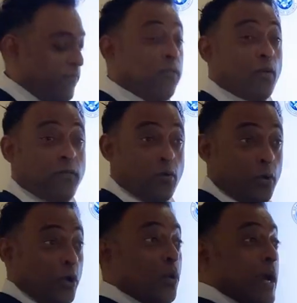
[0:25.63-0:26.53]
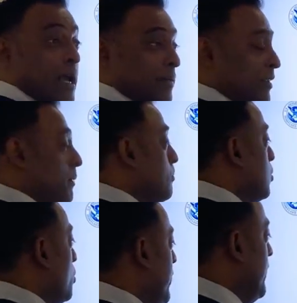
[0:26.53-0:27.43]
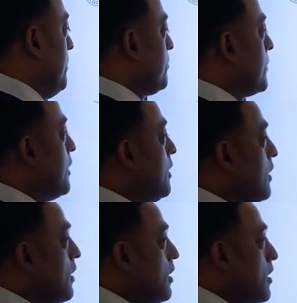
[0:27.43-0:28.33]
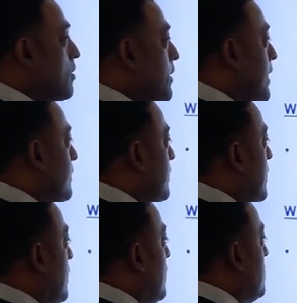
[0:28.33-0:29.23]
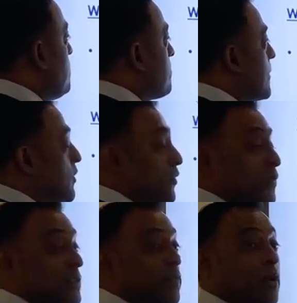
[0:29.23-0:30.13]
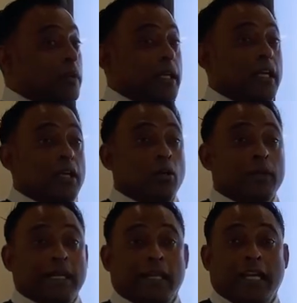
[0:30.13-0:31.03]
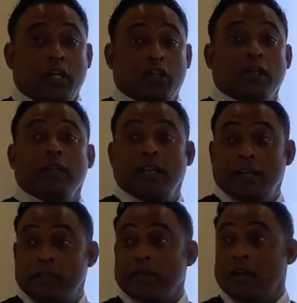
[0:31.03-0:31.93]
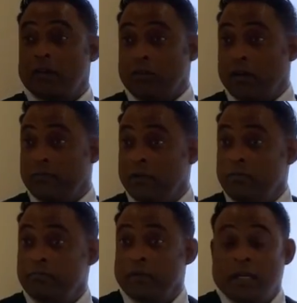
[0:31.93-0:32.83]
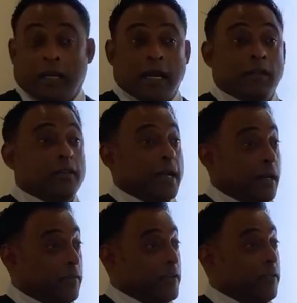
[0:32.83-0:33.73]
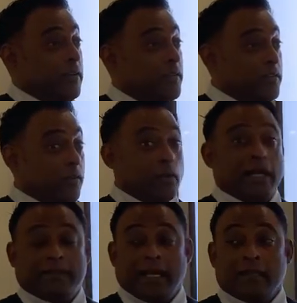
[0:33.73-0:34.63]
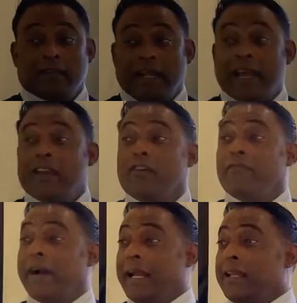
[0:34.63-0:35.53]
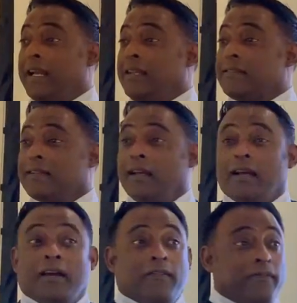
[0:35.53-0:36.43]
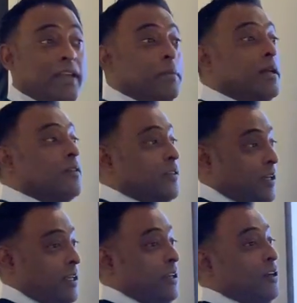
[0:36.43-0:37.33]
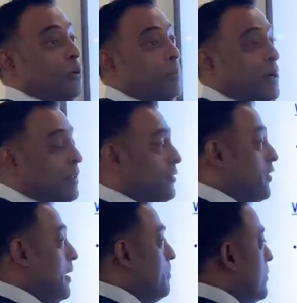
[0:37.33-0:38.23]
for you as an employee. All right, so first of all, EEO retaliation is unlawful under Title VII of the Civil Rights Act, and it violates FEMA's EEO policy.